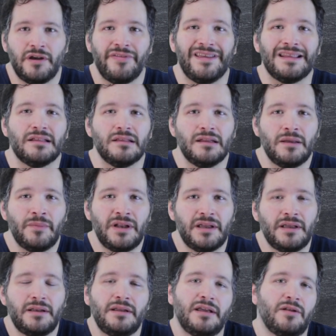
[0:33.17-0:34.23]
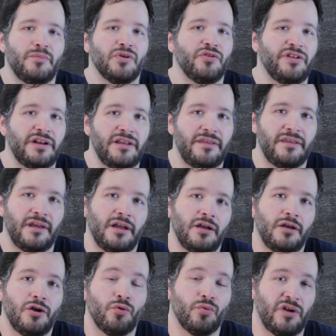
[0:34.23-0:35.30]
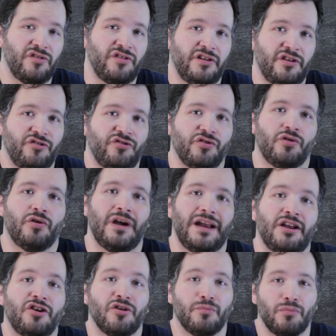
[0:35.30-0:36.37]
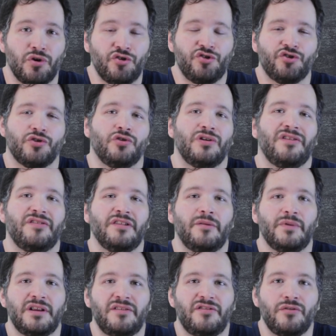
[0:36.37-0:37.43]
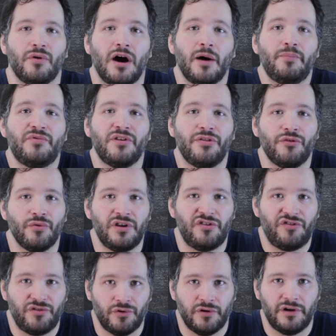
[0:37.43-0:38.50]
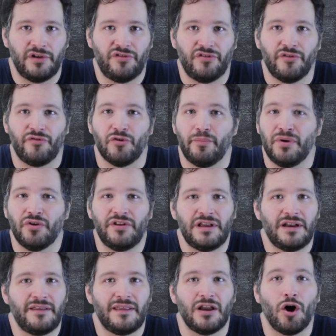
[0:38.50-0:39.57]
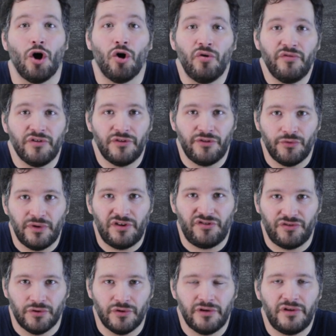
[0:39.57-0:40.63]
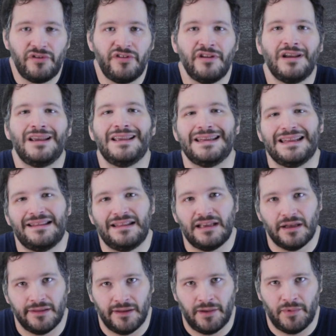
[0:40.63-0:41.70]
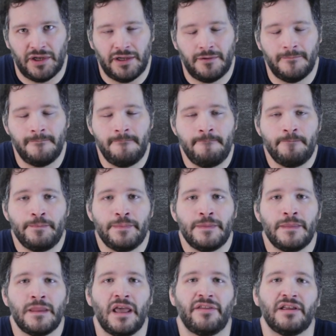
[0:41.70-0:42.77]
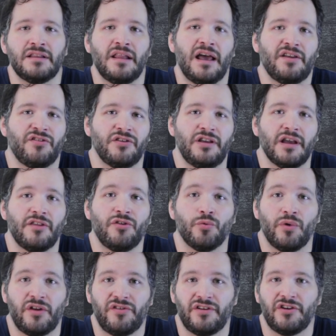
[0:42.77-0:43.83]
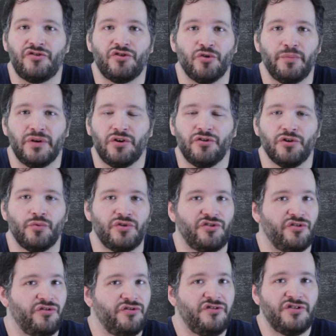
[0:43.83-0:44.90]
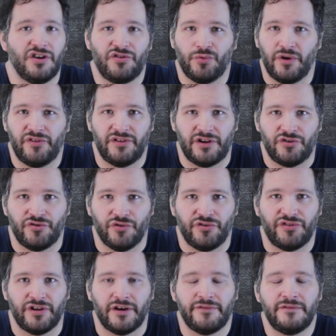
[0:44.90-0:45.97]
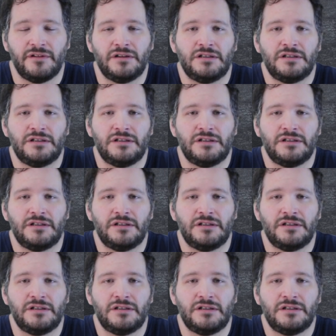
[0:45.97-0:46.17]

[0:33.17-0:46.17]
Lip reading: The limited can build anything residential, and commercial is limited to up to 3 stories. So if you're building anything over 3 stories, you need the unlimited. And then lastly, you got the residential builder, which is just residential stuff.